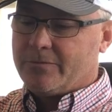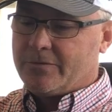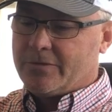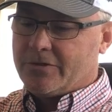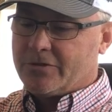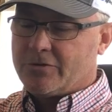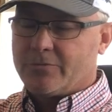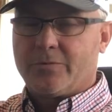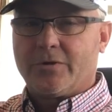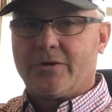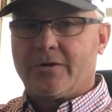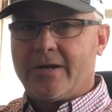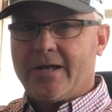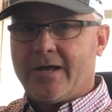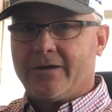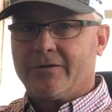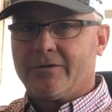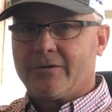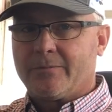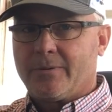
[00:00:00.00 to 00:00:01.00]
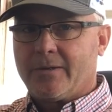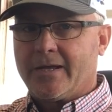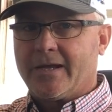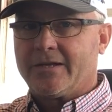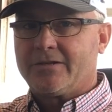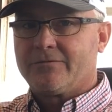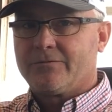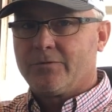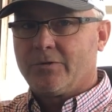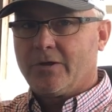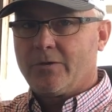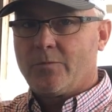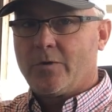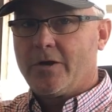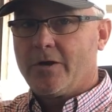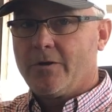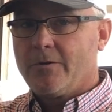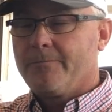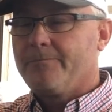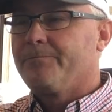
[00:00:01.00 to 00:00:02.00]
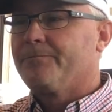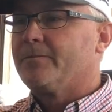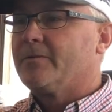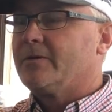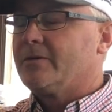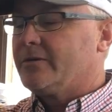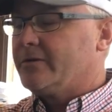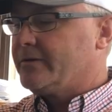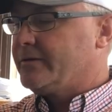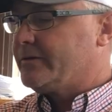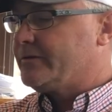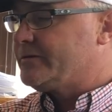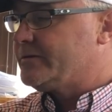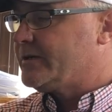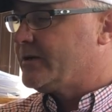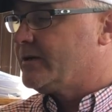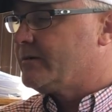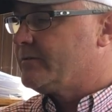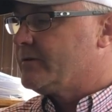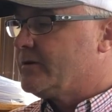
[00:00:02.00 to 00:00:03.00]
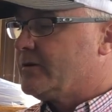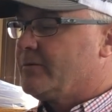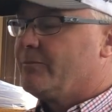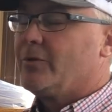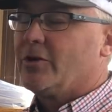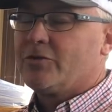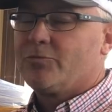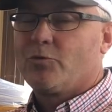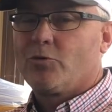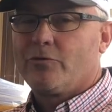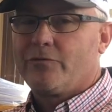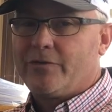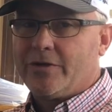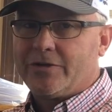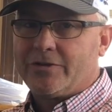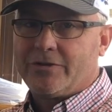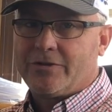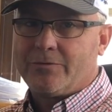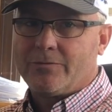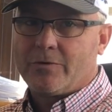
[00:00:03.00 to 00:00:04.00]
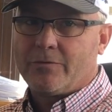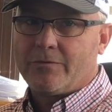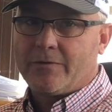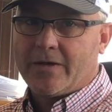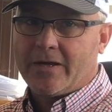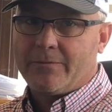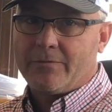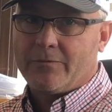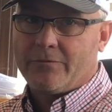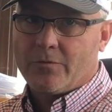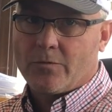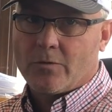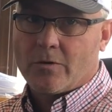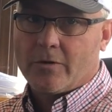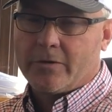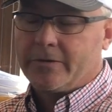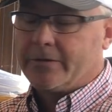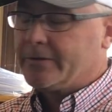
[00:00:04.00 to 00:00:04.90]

distributed out to the plants really well. It's much more efficient than what we had before.